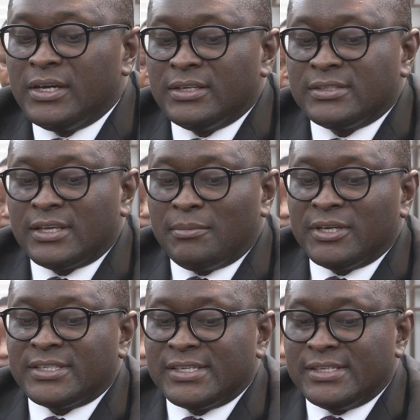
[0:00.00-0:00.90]
summer
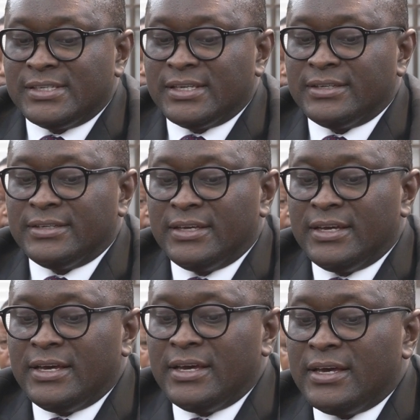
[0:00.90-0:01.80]
season
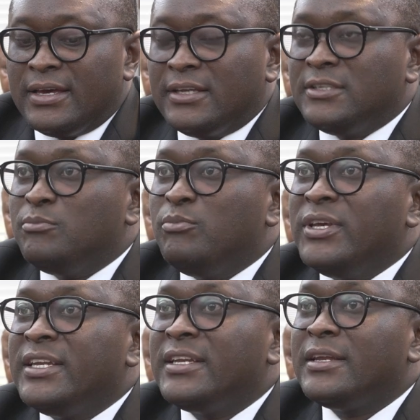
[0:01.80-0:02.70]
had
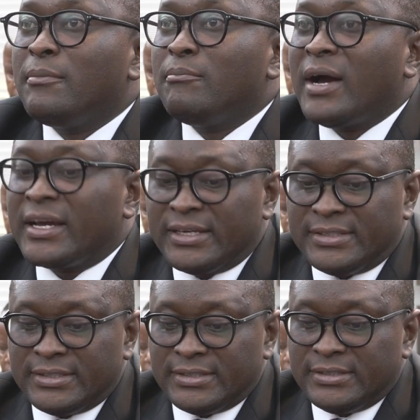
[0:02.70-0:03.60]
been
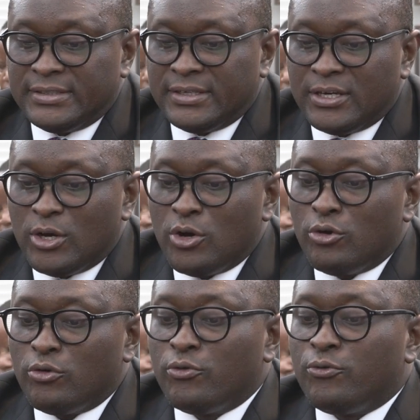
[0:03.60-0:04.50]
marketed,
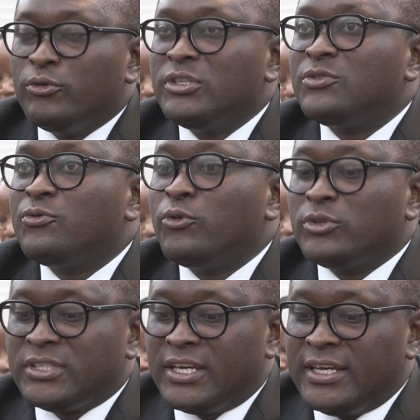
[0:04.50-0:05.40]
of which
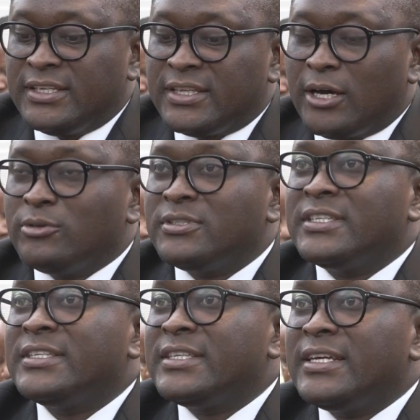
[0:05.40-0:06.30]

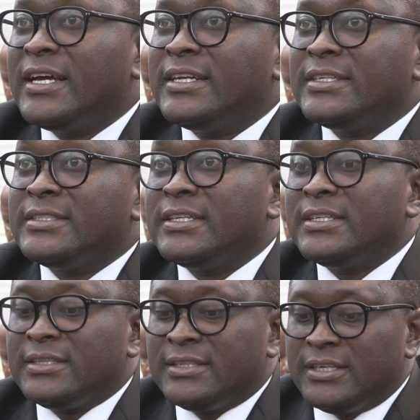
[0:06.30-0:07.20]

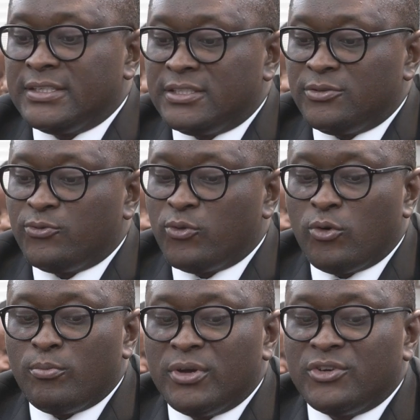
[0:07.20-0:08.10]

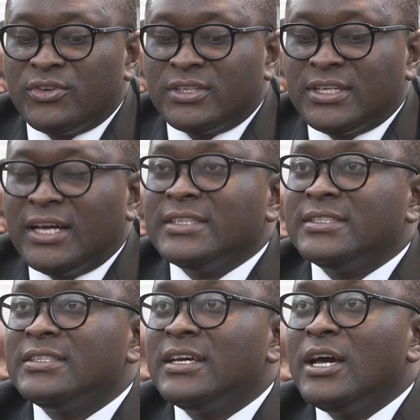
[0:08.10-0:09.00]
48,334 metric
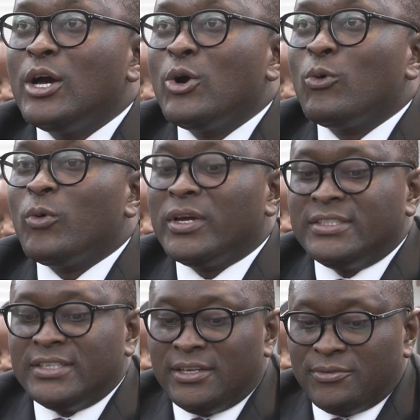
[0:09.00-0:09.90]
tons were
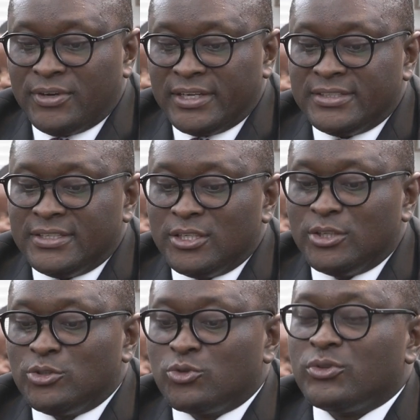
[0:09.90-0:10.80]
delivered
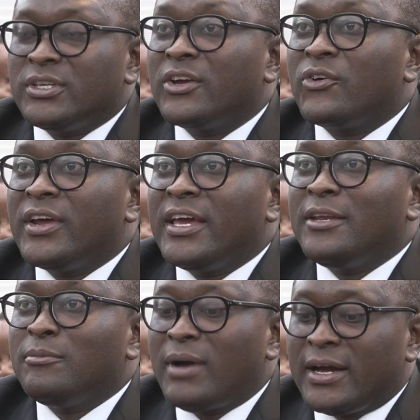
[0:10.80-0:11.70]
to the
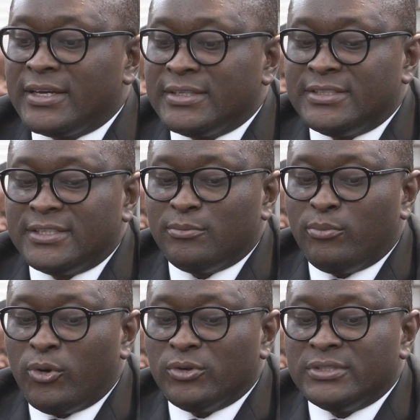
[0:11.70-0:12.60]
Grain Marketing
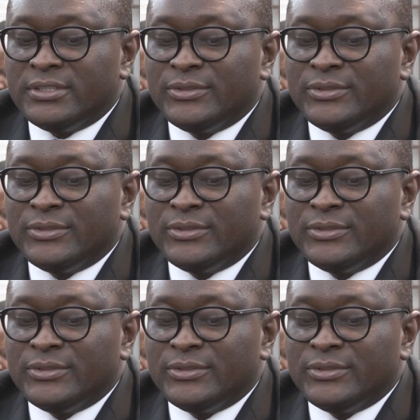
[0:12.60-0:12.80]
Board.